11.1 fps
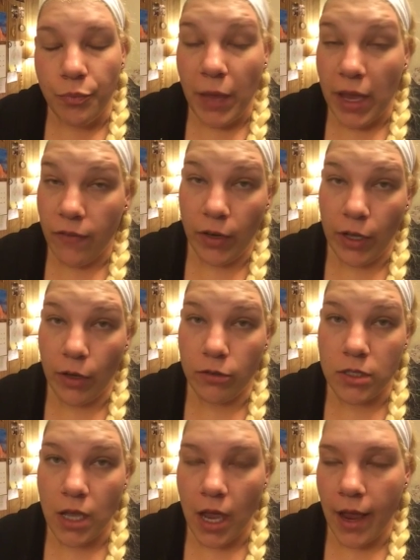make
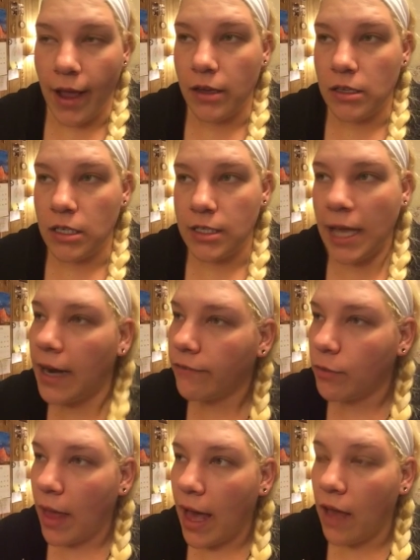videos. And aside
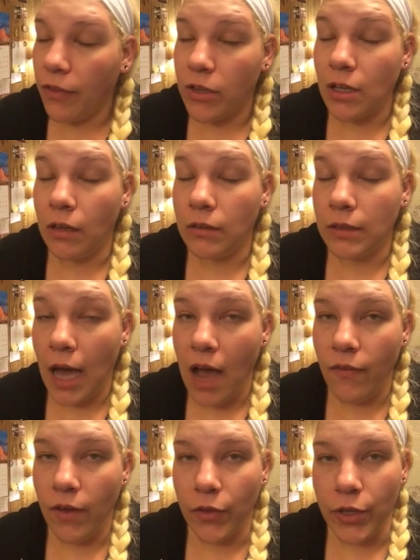from that, there's a lot
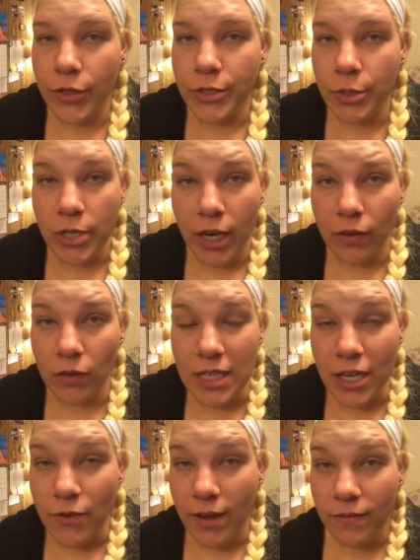of other YouTube channels
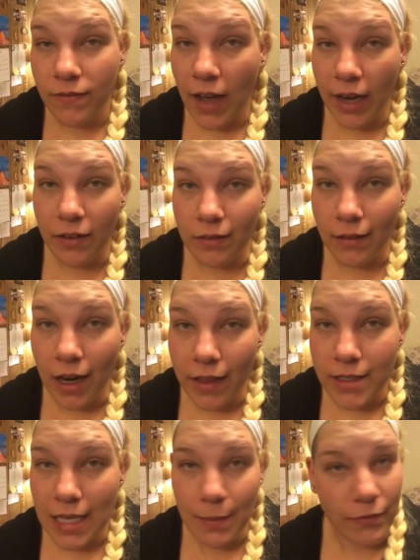that you can find a lot of the
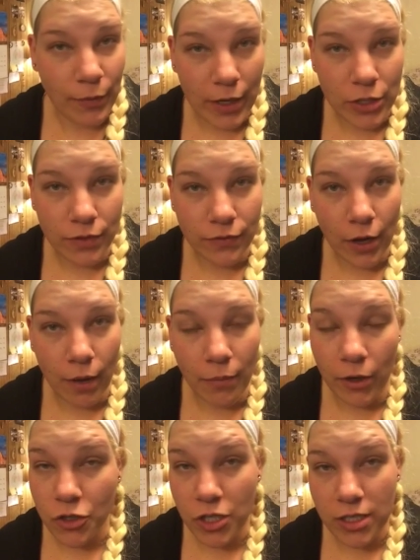same information from that
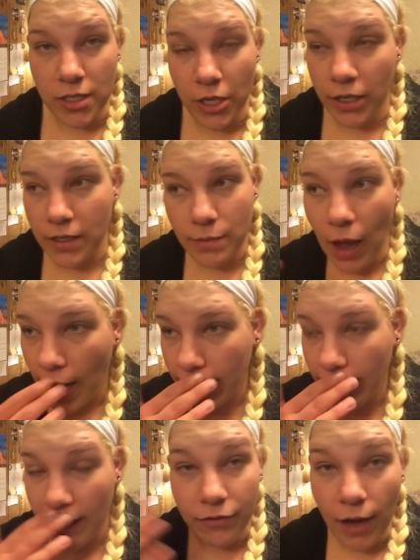are just as good as
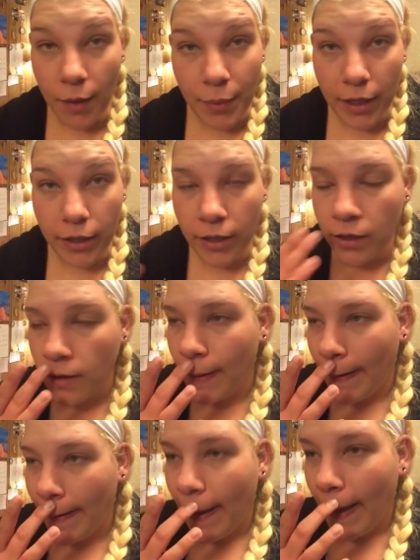mine, if not better.
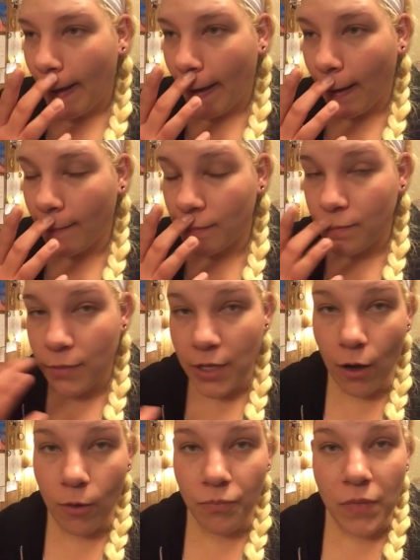Um, you
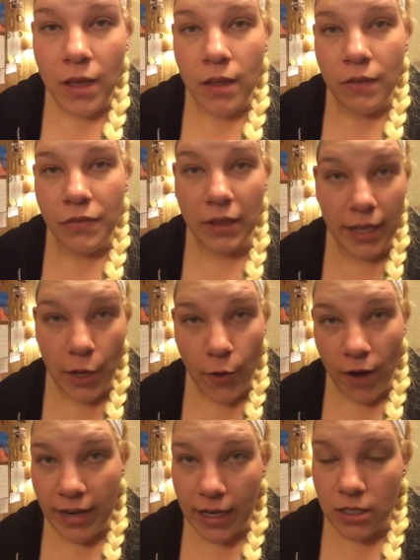know, The Lady
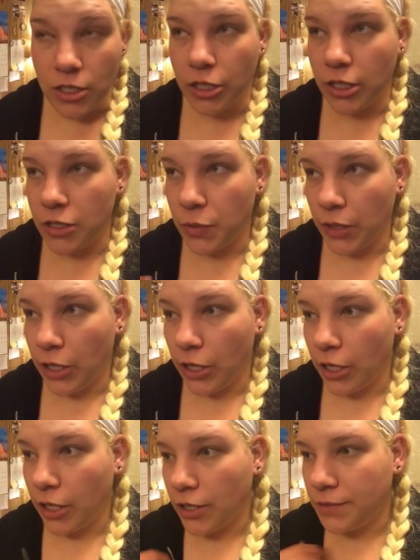Grave Dancer is really
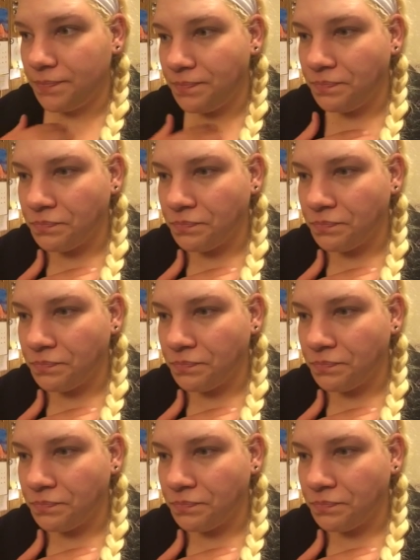good.